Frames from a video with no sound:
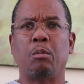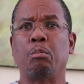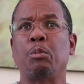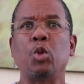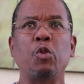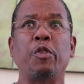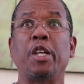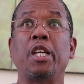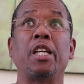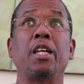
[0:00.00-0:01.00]

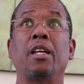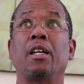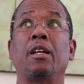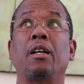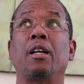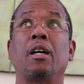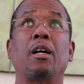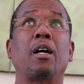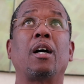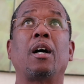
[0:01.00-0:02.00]
movie
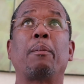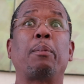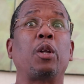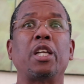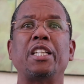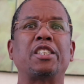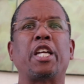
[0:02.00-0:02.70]
police